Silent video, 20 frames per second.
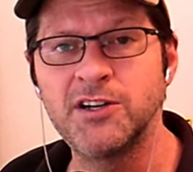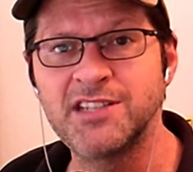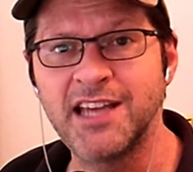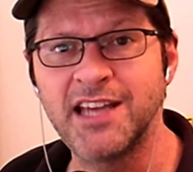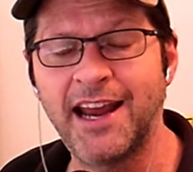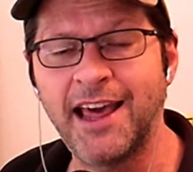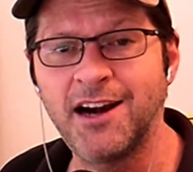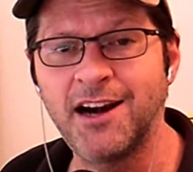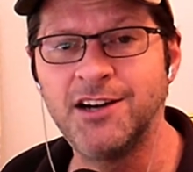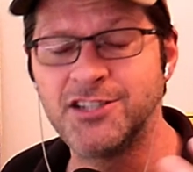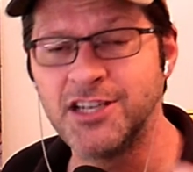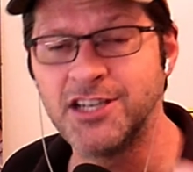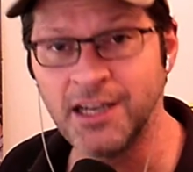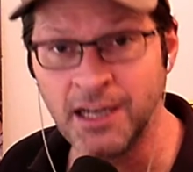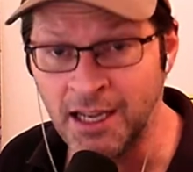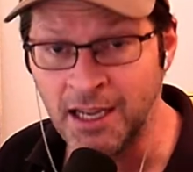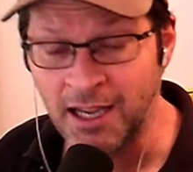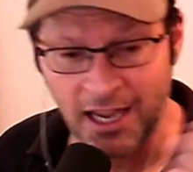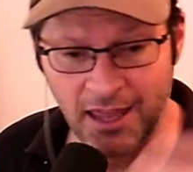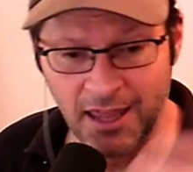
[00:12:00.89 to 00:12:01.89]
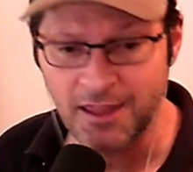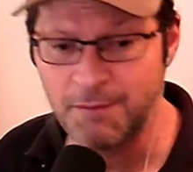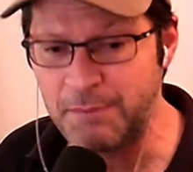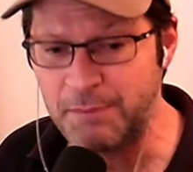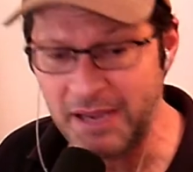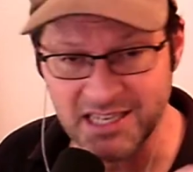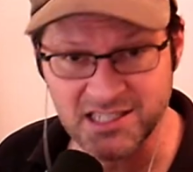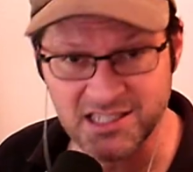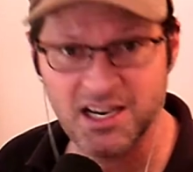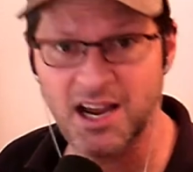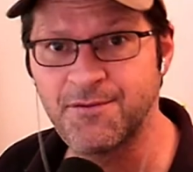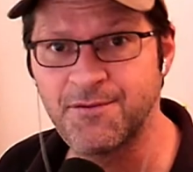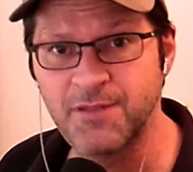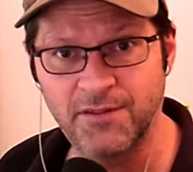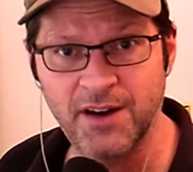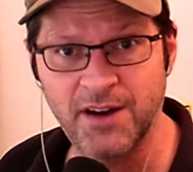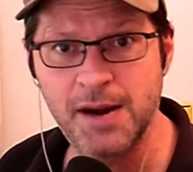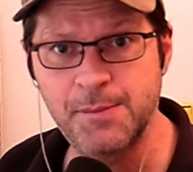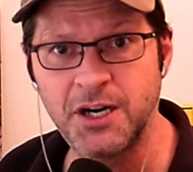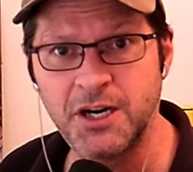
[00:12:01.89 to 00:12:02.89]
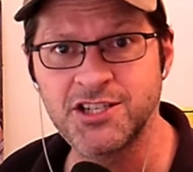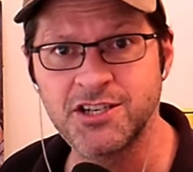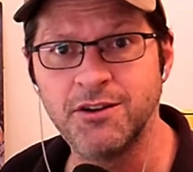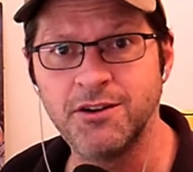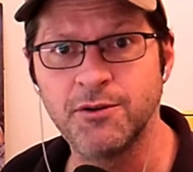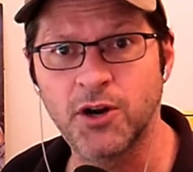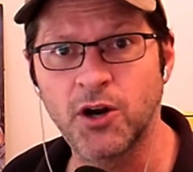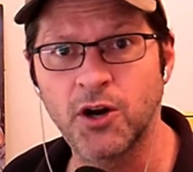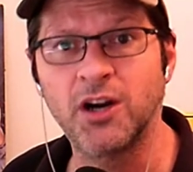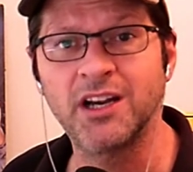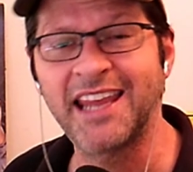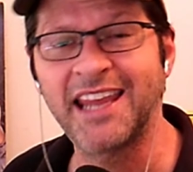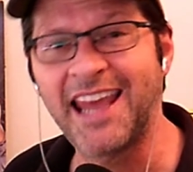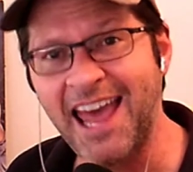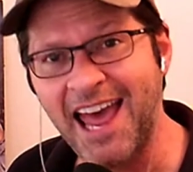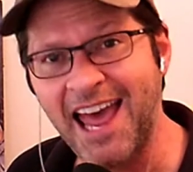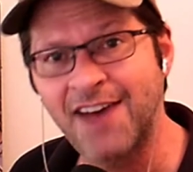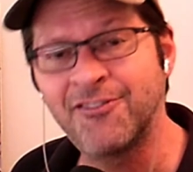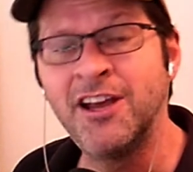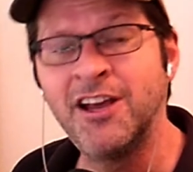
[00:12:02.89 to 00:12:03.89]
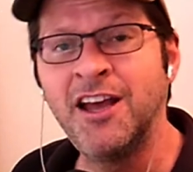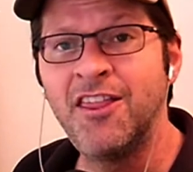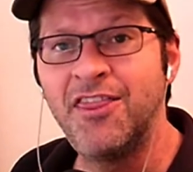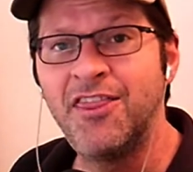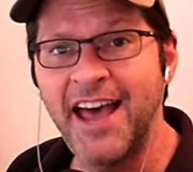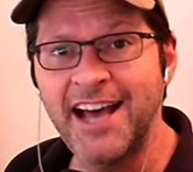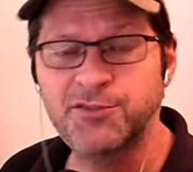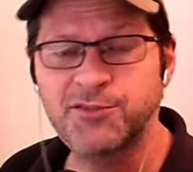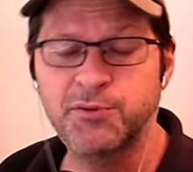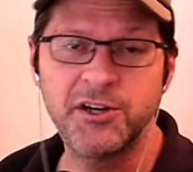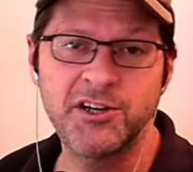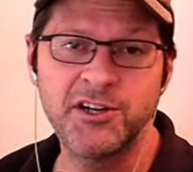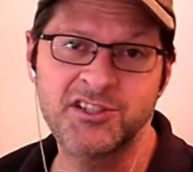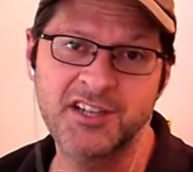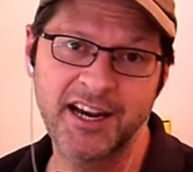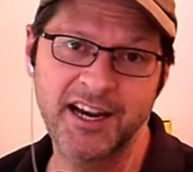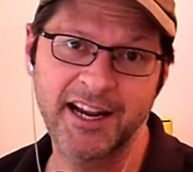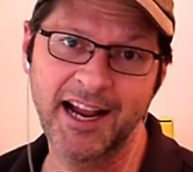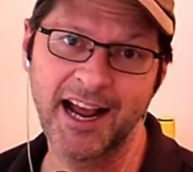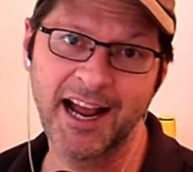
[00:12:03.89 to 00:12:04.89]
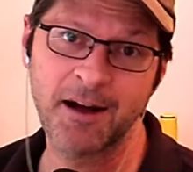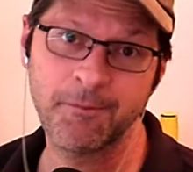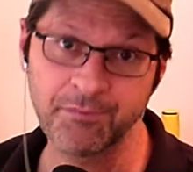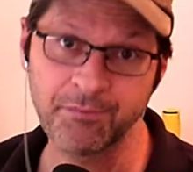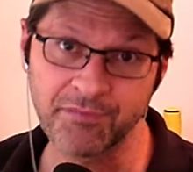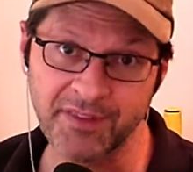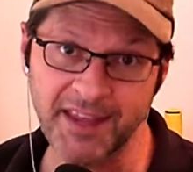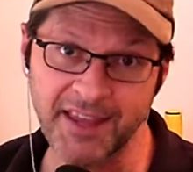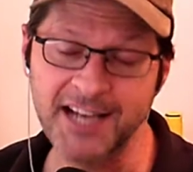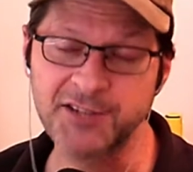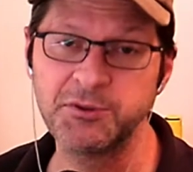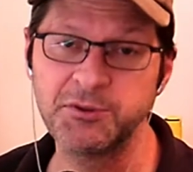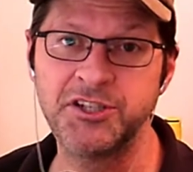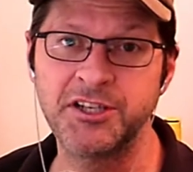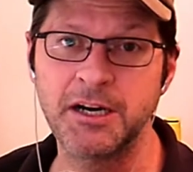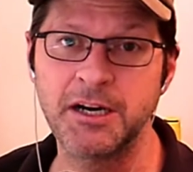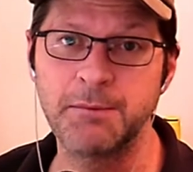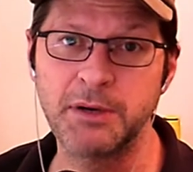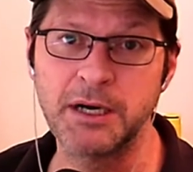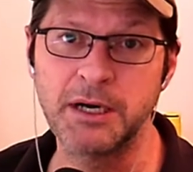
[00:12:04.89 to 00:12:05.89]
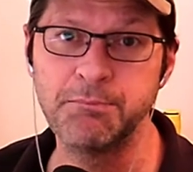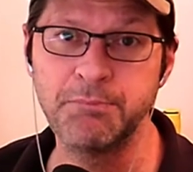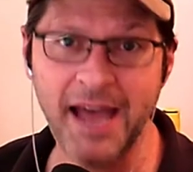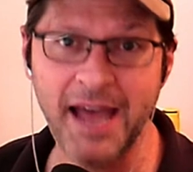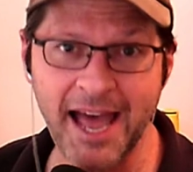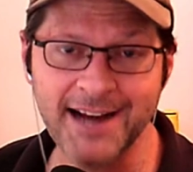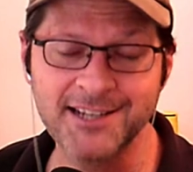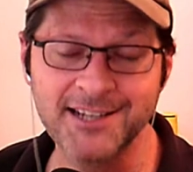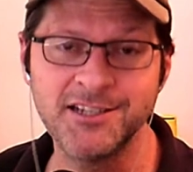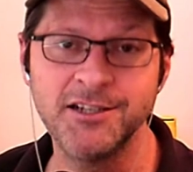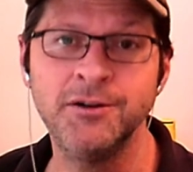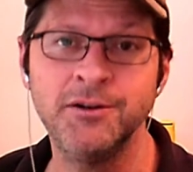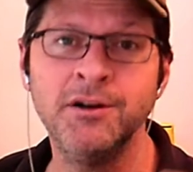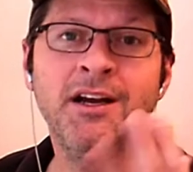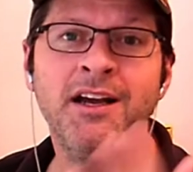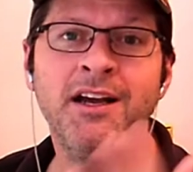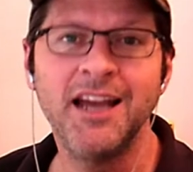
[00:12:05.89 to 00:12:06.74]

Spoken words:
that energy. And then based off the vibration you currently have, that's what you're sending out. That's what you're going to bring back to you.